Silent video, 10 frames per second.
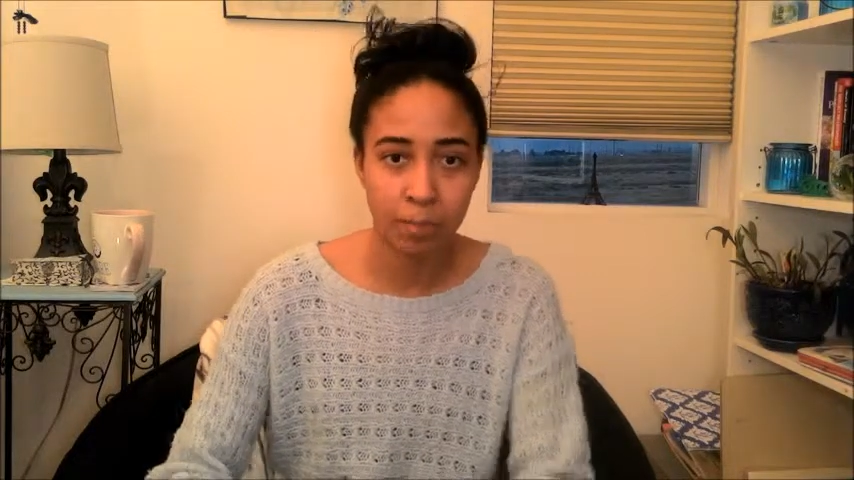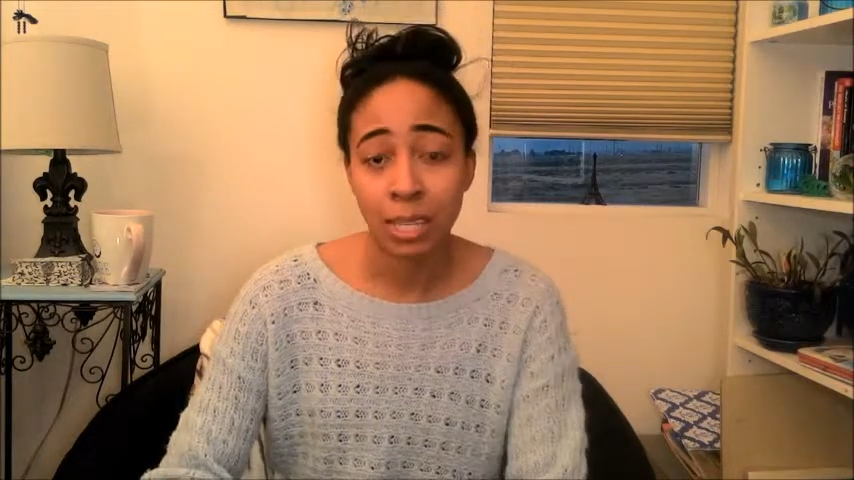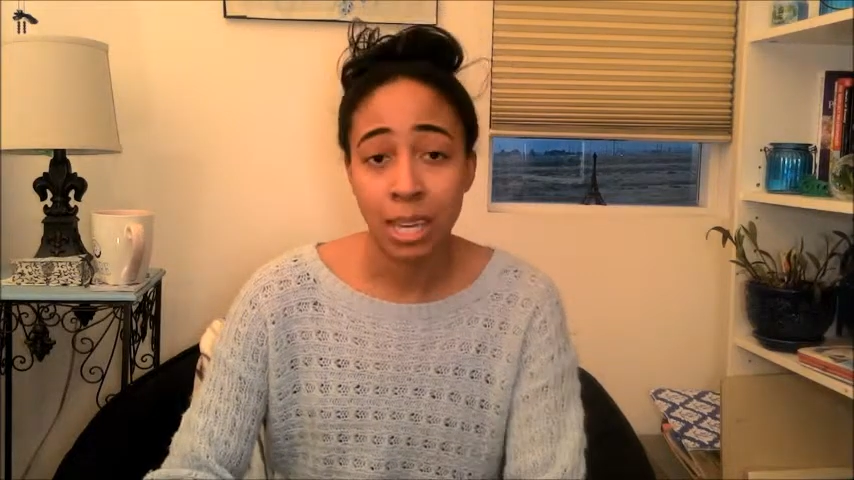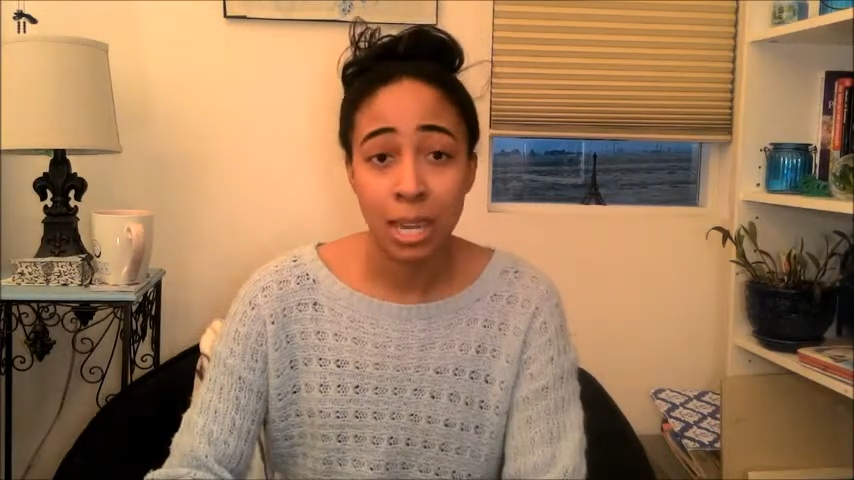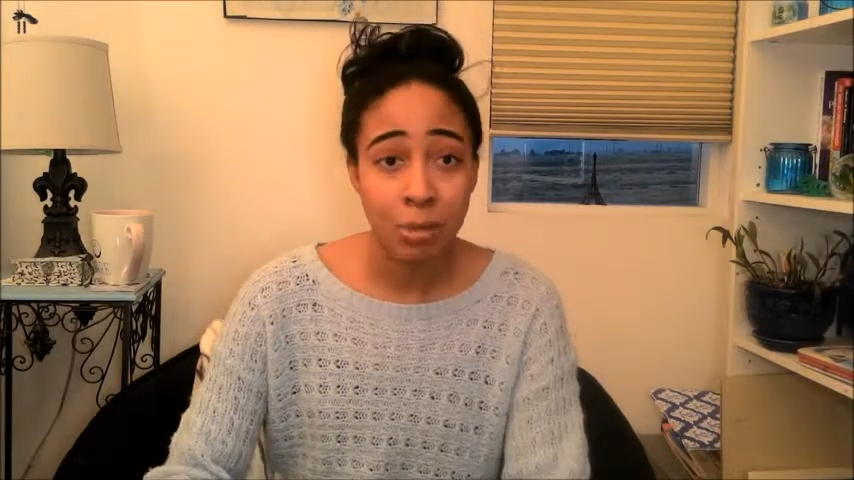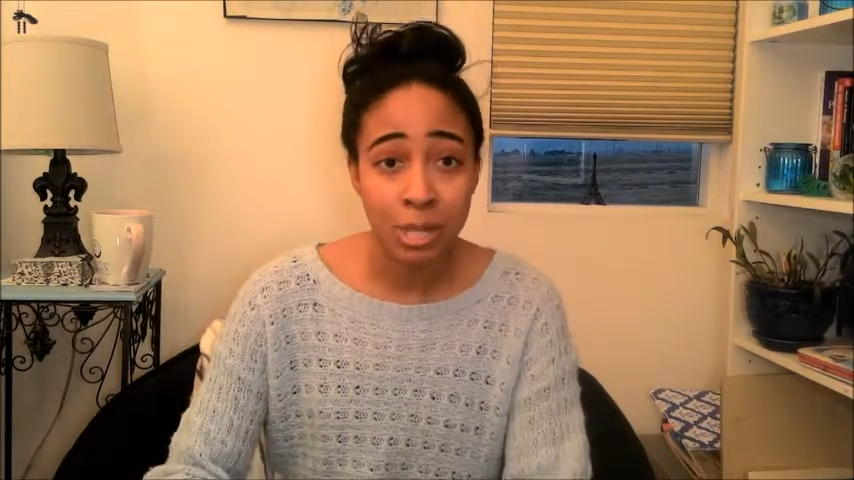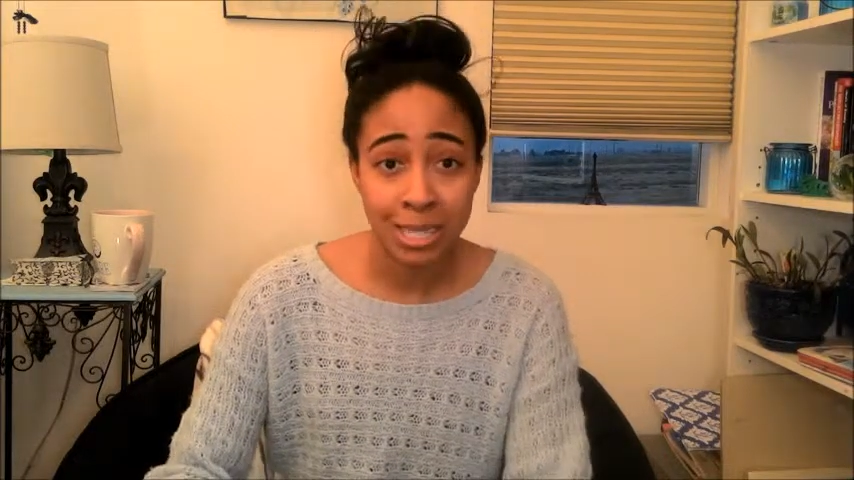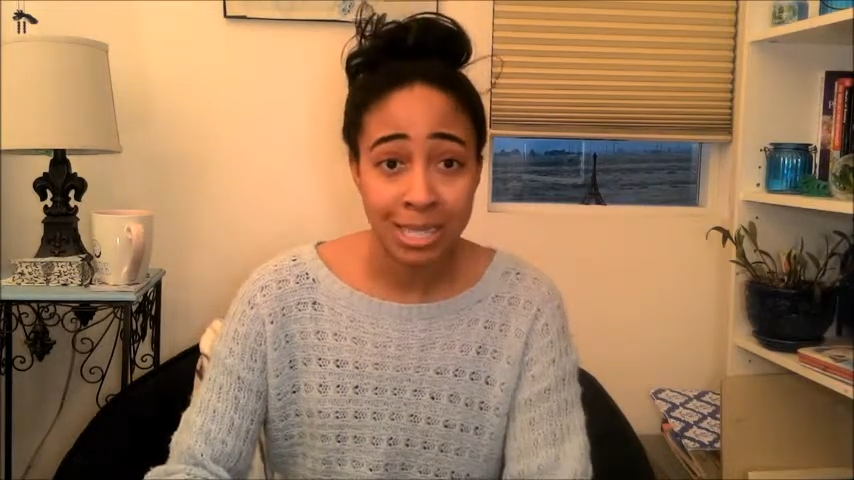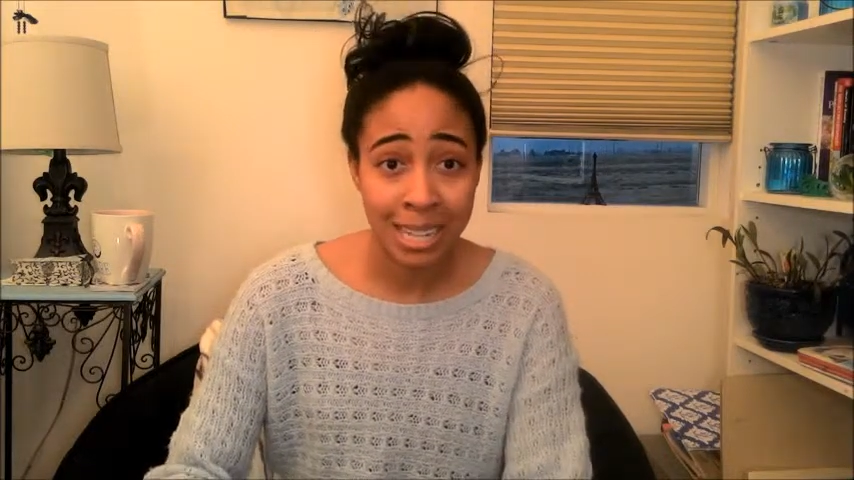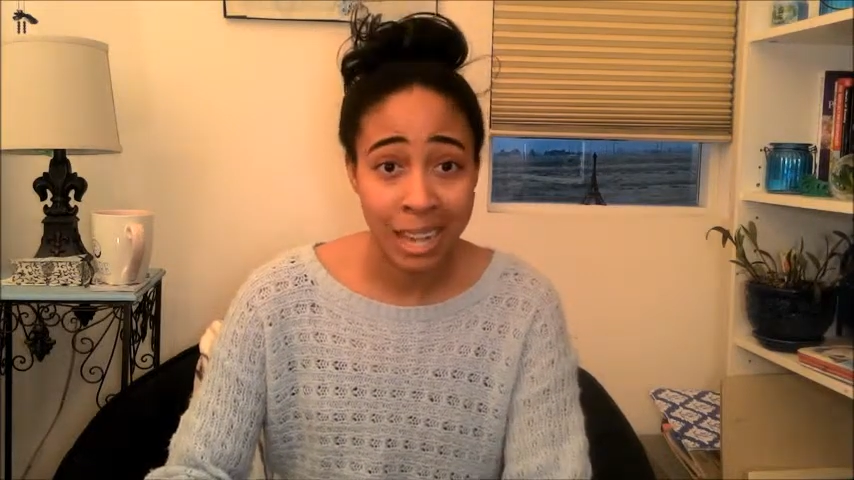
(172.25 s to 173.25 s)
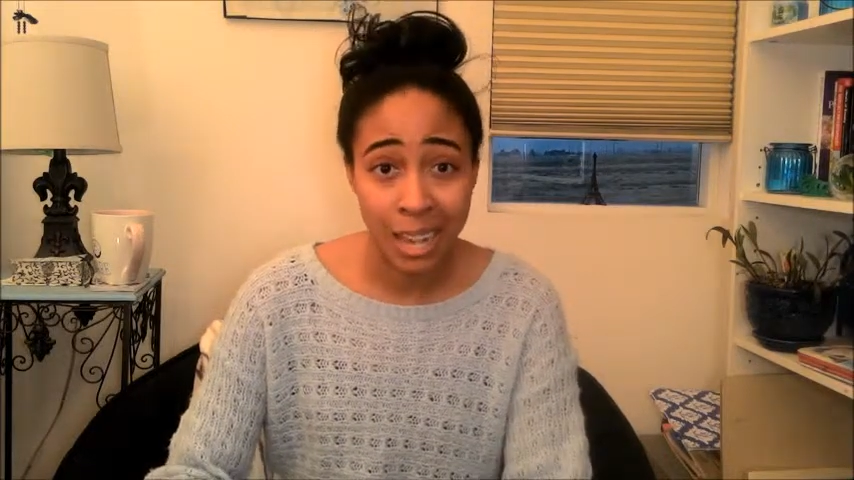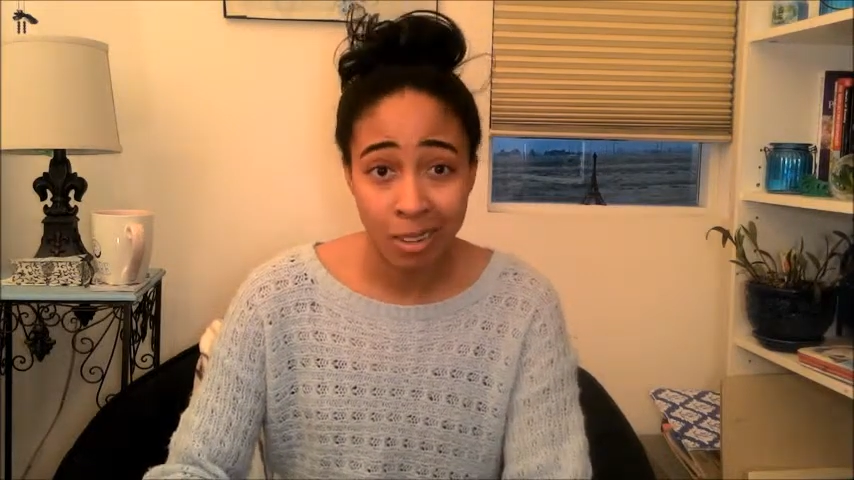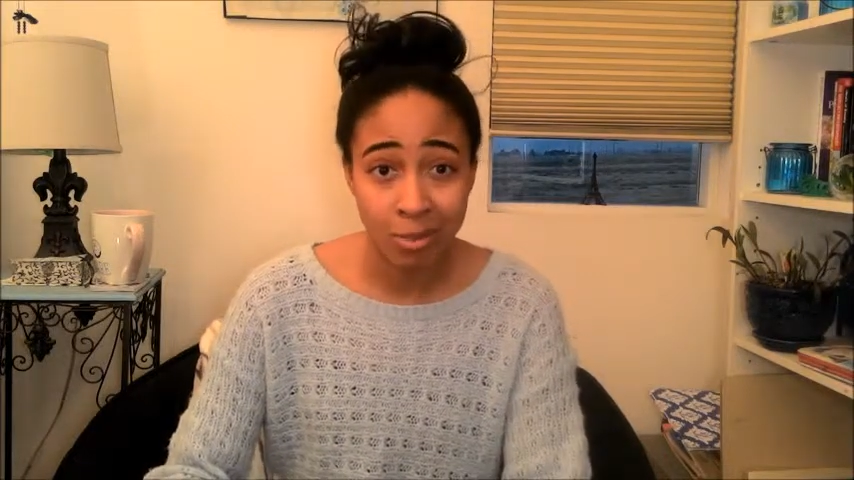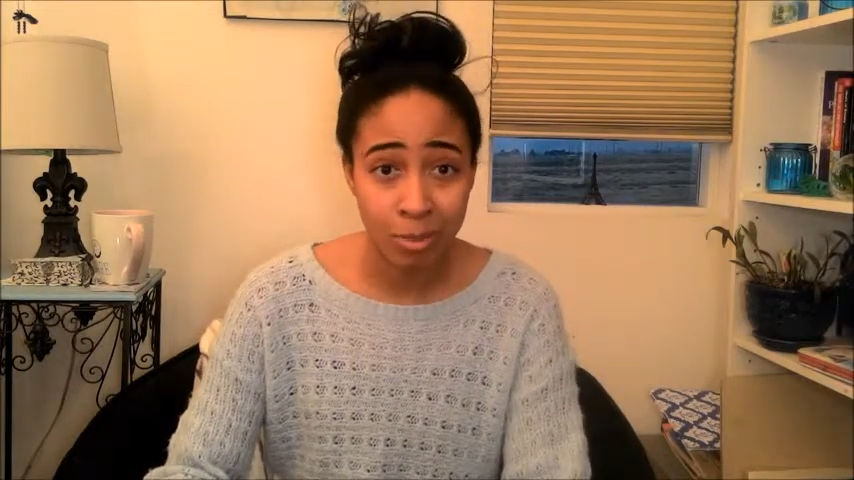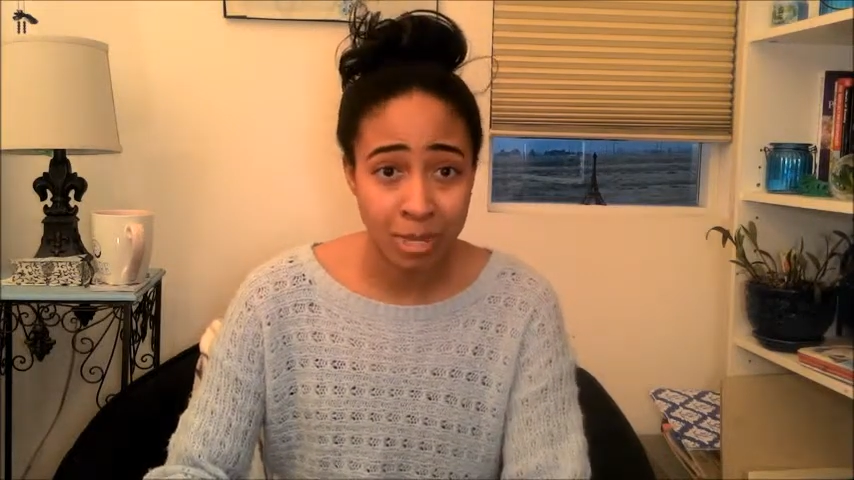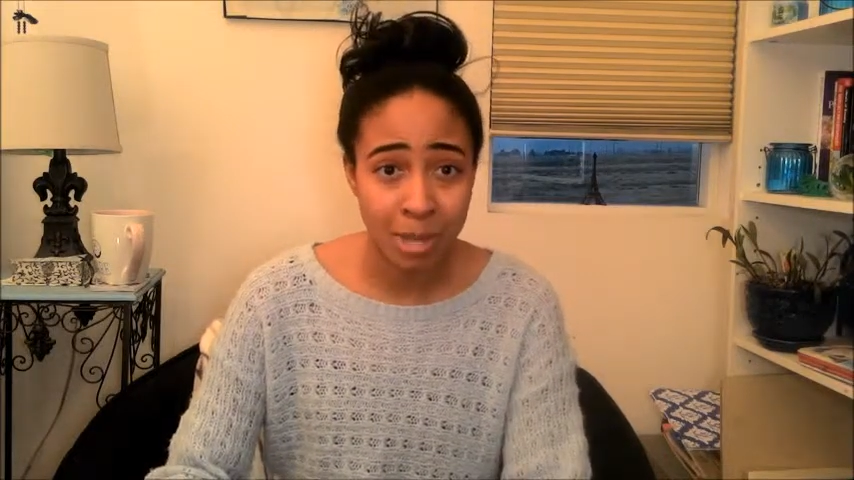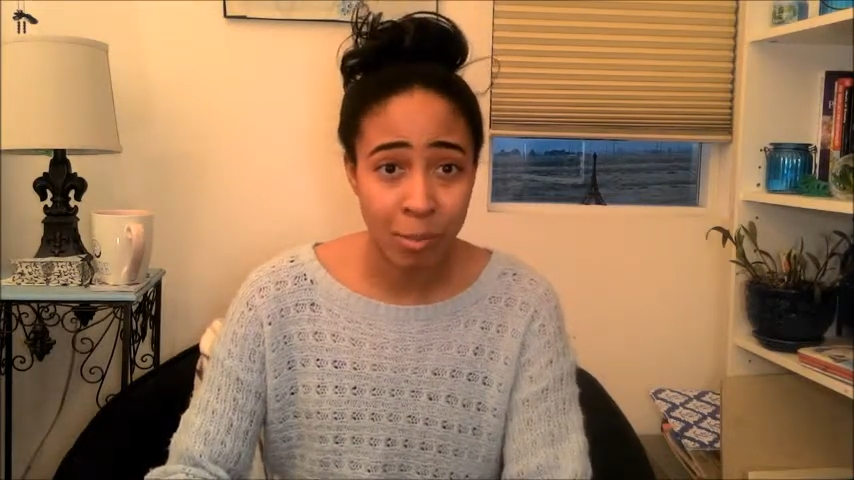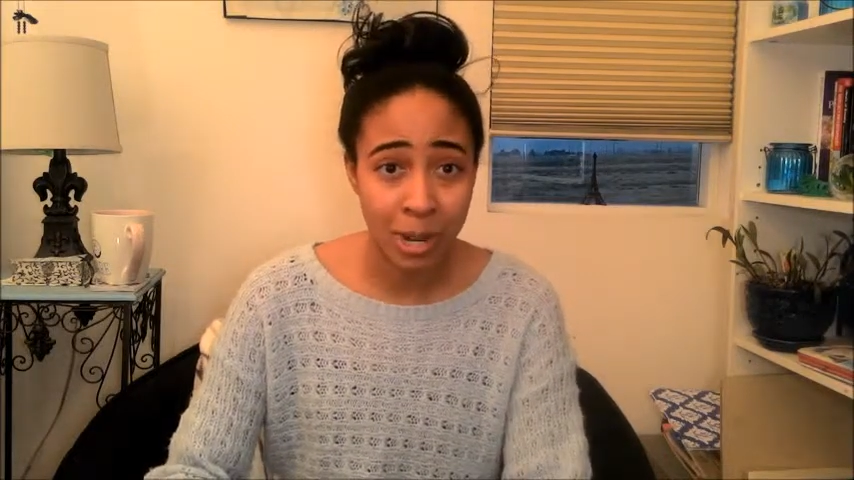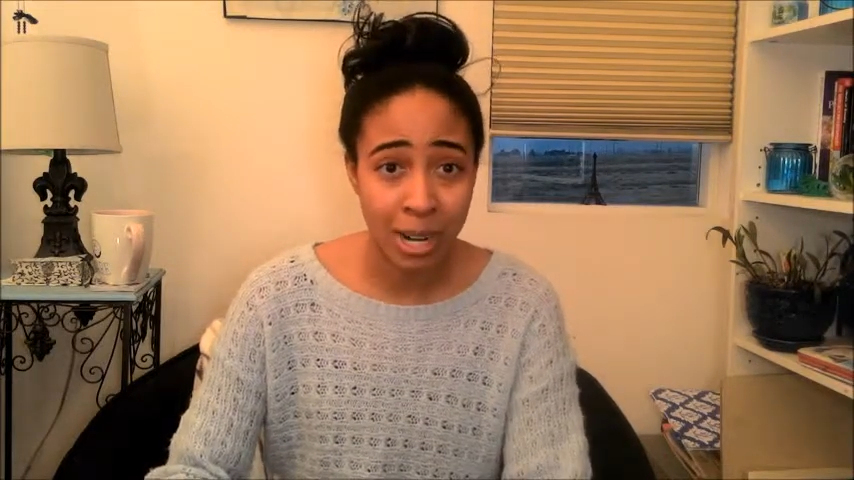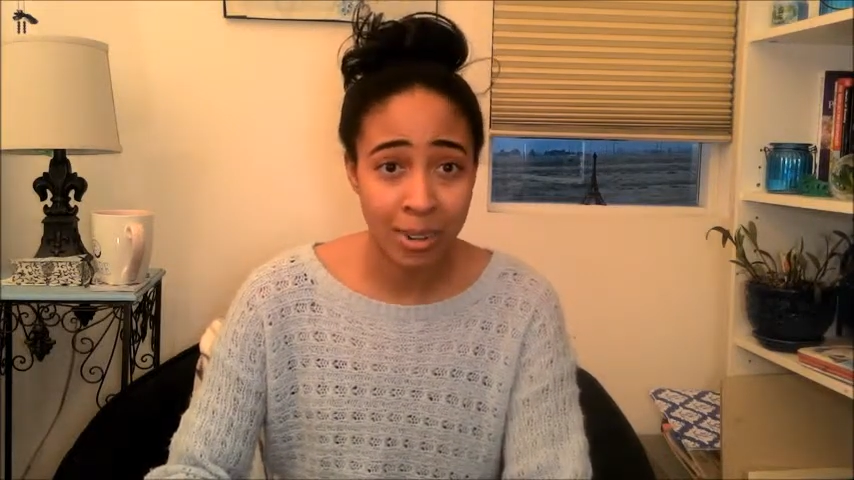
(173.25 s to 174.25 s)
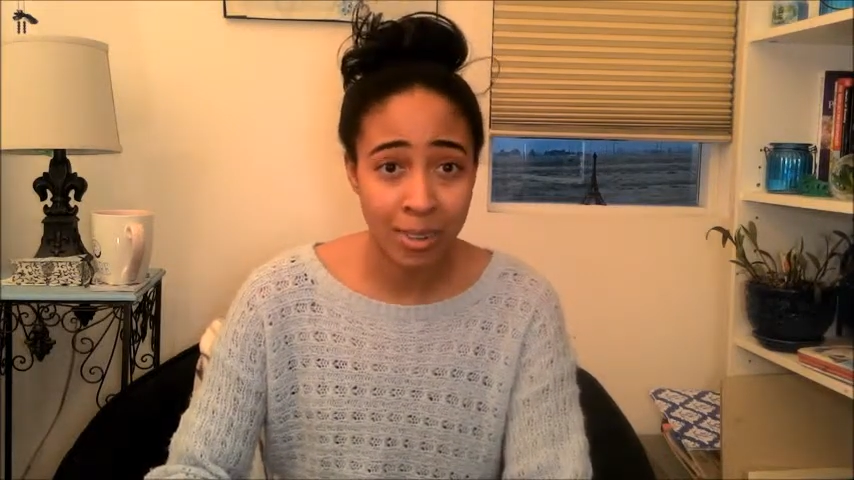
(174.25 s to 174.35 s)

The camera needs to hang from somewhere.